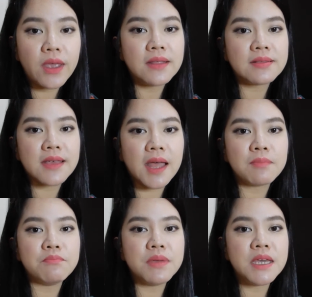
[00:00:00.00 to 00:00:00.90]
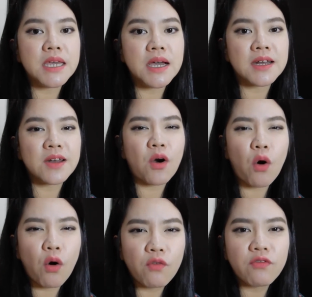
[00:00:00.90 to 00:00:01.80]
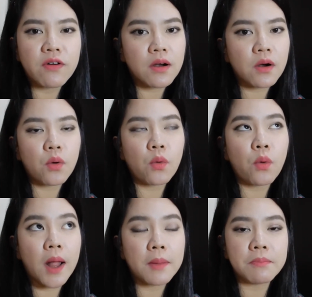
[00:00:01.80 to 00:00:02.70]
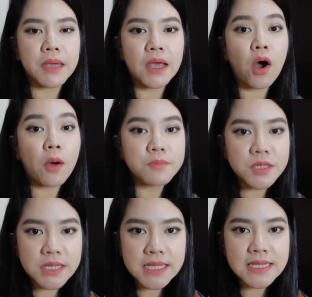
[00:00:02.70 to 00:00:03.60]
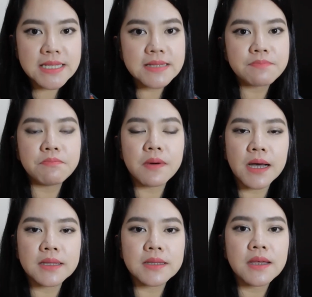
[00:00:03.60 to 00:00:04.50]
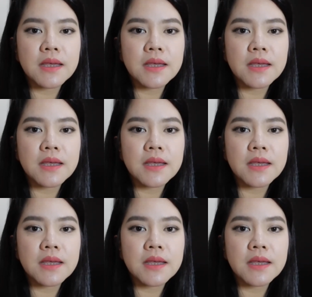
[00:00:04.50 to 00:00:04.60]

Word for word: it can be an overwhelming options, but